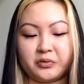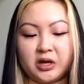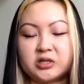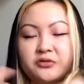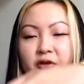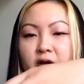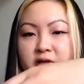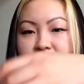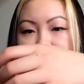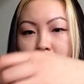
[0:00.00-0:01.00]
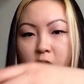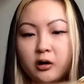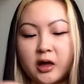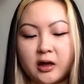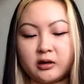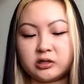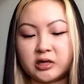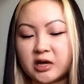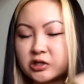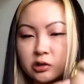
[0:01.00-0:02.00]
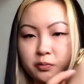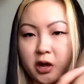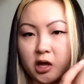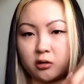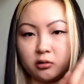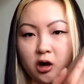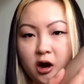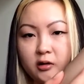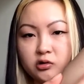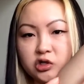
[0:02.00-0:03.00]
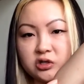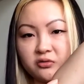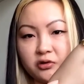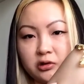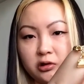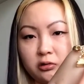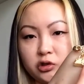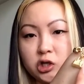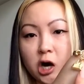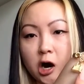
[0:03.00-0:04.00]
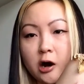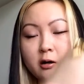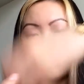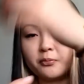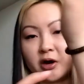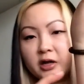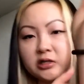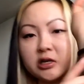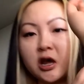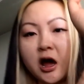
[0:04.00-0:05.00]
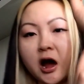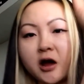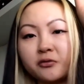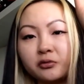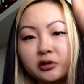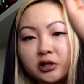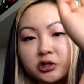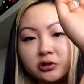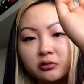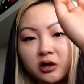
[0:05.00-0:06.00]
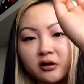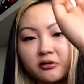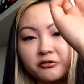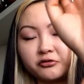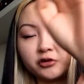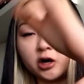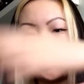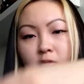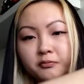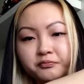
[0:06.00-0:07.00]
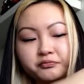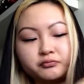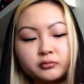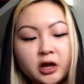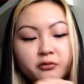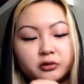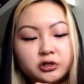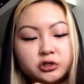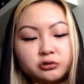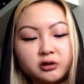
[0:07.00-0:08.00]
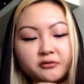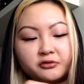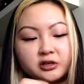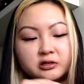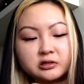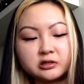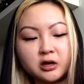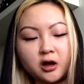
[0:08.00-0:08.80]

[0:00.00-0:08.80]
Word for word: it's fairly small, and yes, you're paying a lot just for the little charm, but I really do love, um, I really do love this.